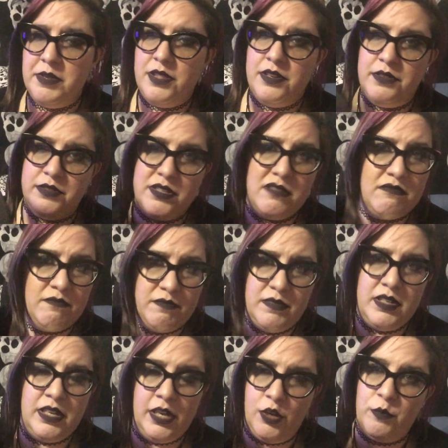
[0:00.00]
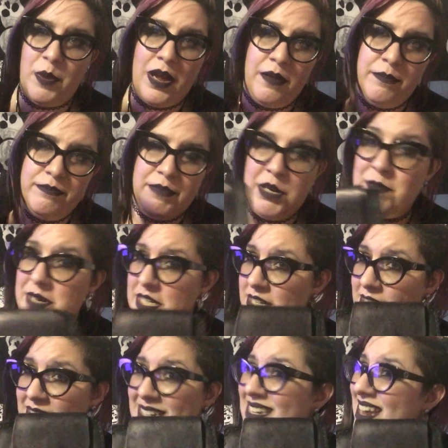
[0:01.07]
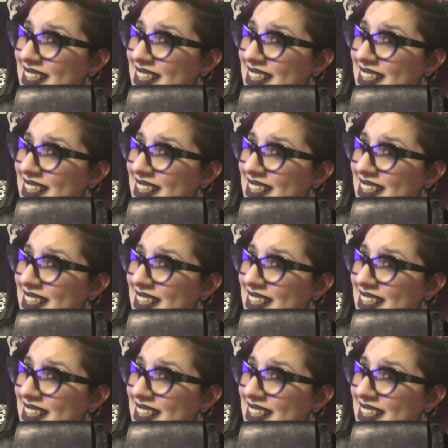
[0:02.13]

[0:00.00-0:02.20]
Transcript: of those, you know, pyramid studs.